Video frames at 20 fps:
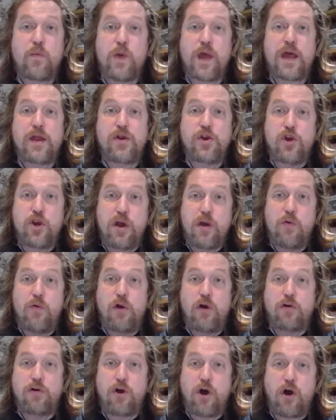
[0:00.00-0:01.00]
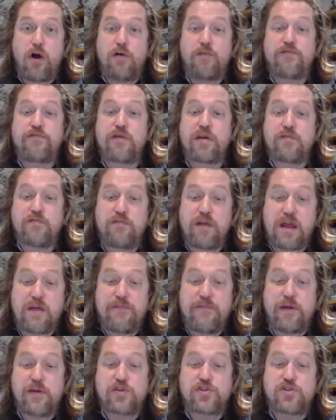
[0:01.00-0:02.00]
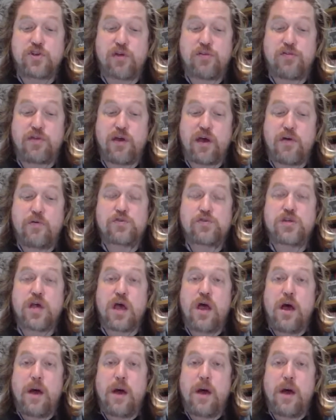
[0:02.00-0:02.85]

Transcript: we are no longer offering refunds on those,